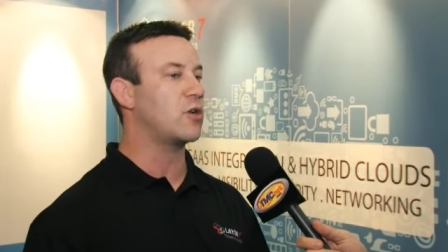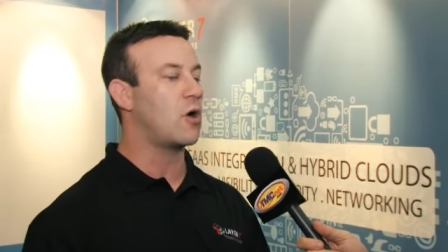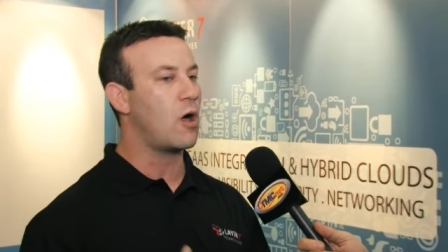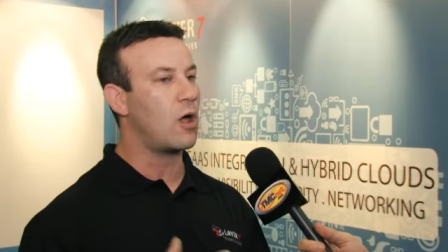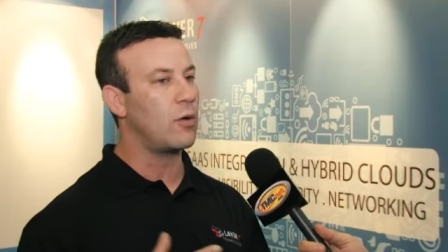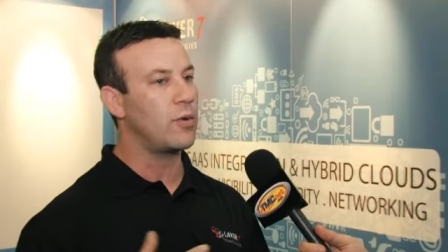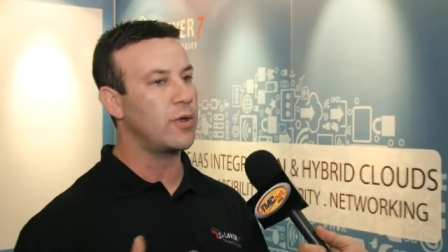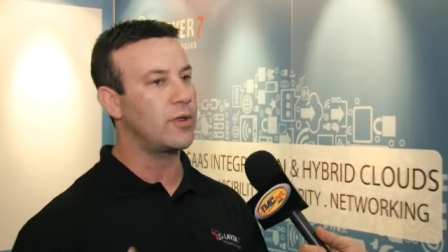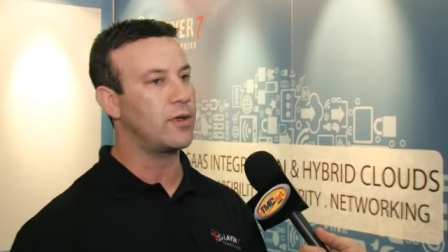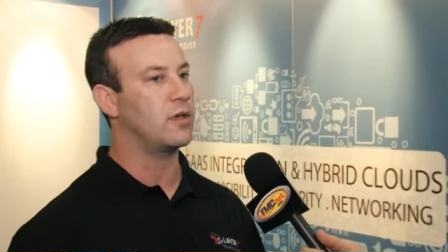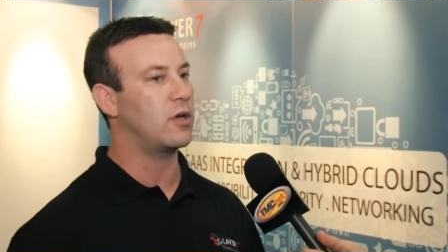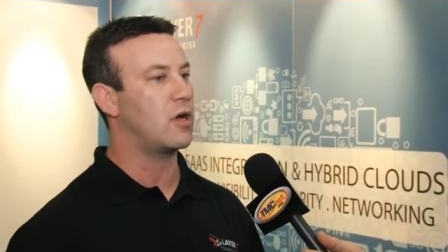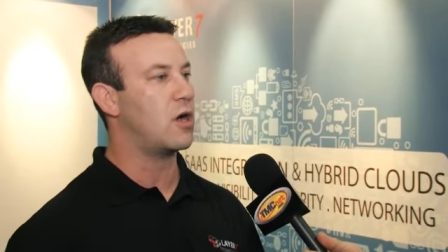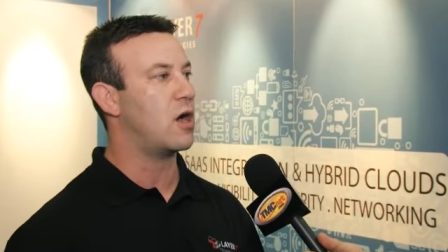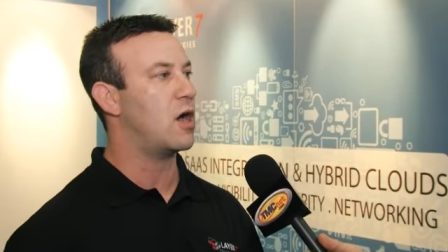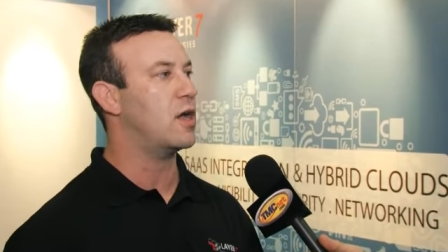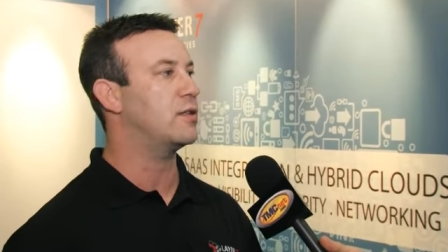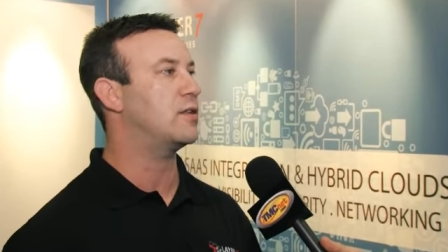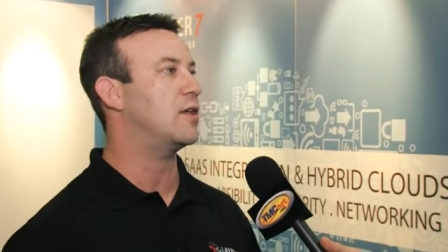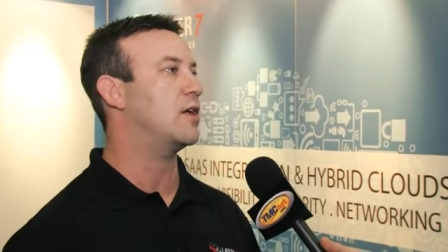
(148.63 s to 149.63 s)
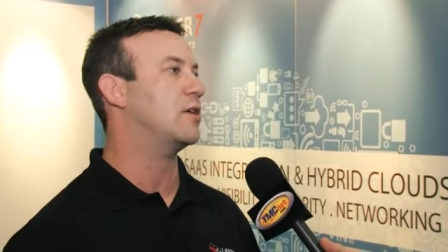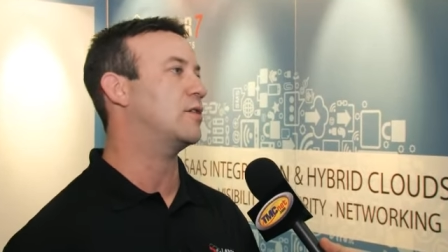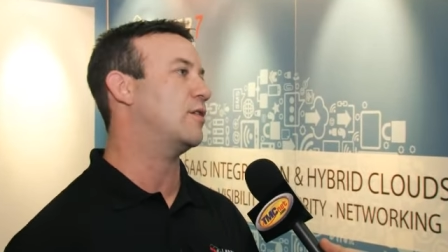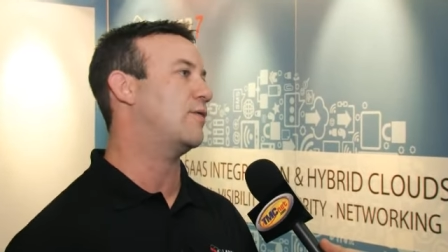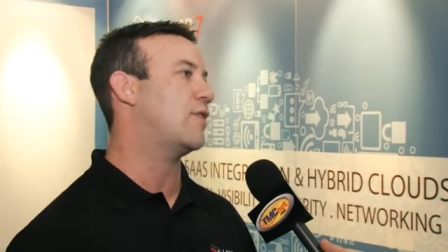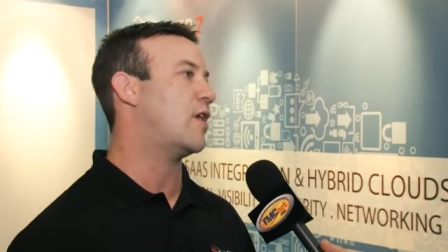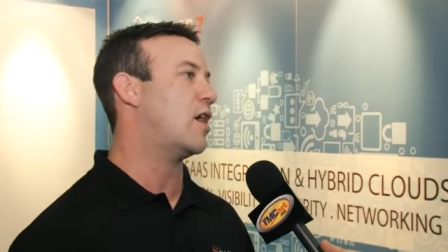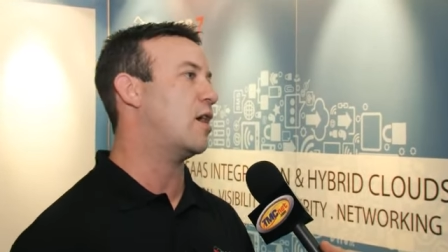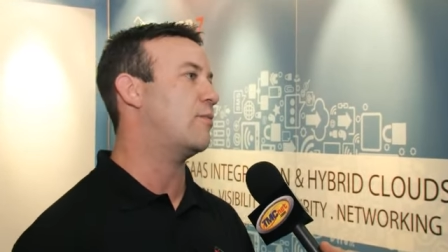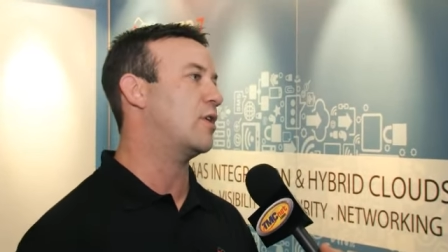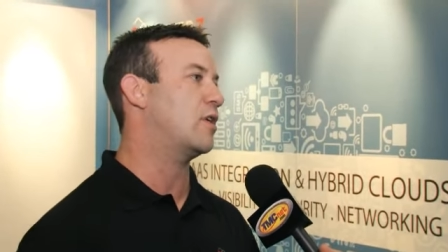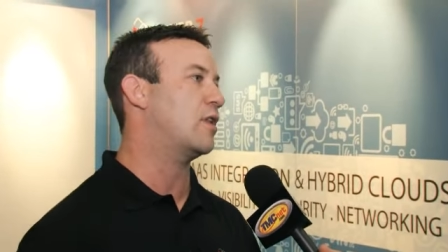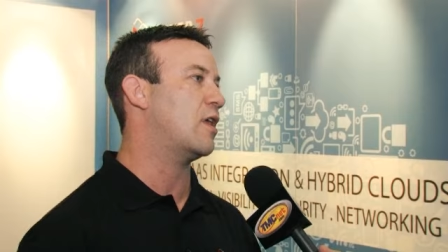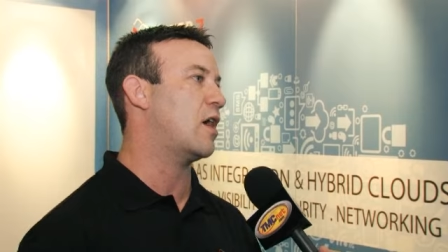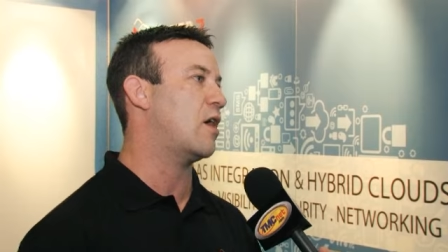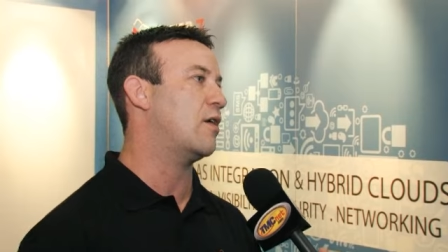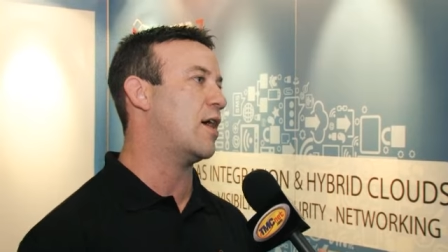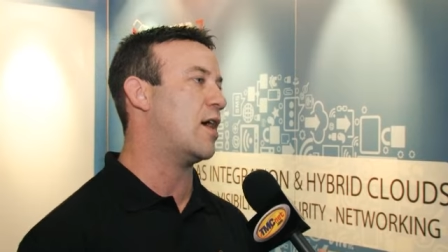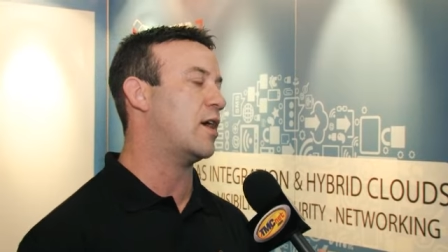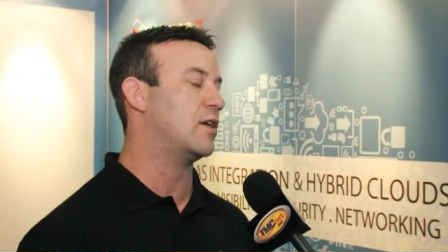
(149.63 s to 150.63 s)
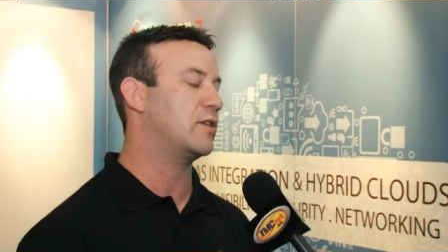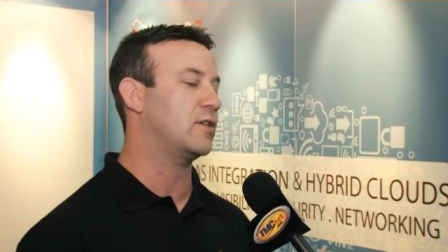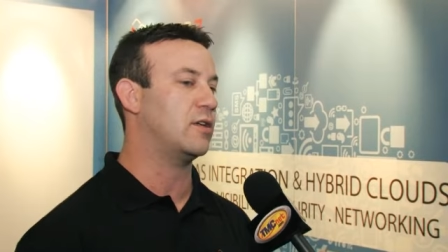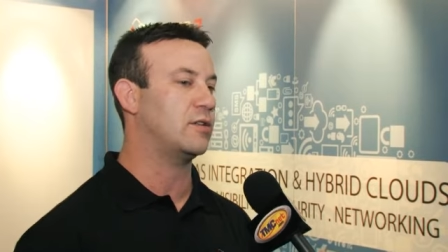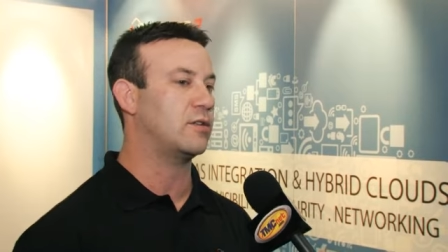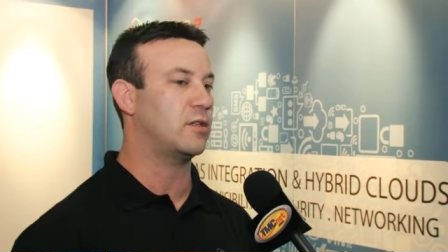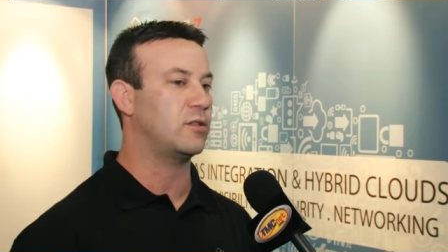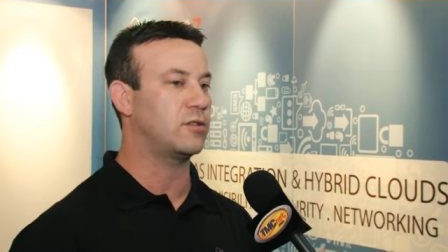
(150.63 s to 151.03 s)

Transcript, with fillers: all within the context of hybrid cloud access.